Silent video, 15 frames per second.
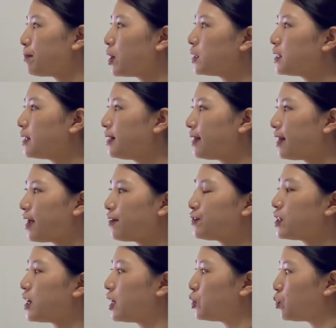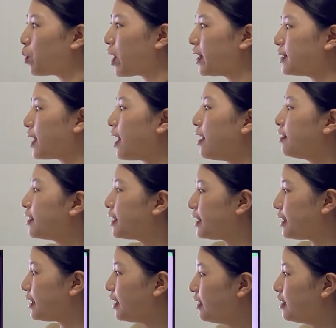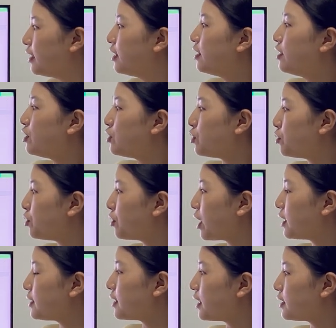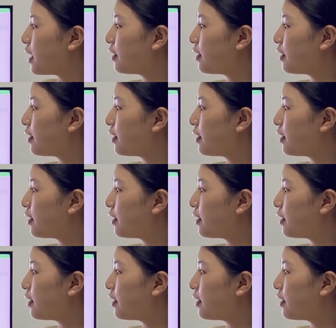bottom, left and right on here. So you can set